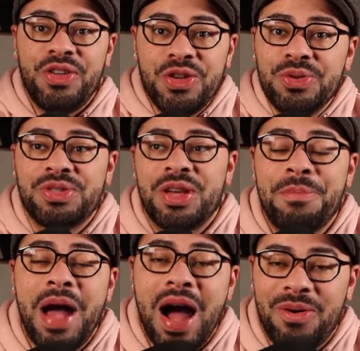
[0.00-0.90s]
use their
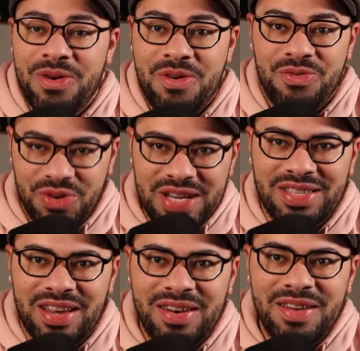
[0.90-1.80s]
power of
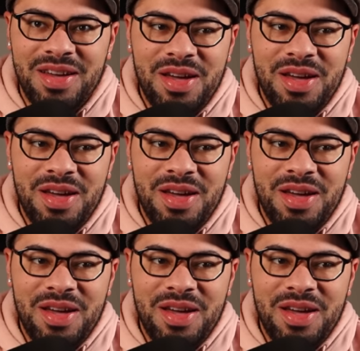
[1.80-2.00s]
reason.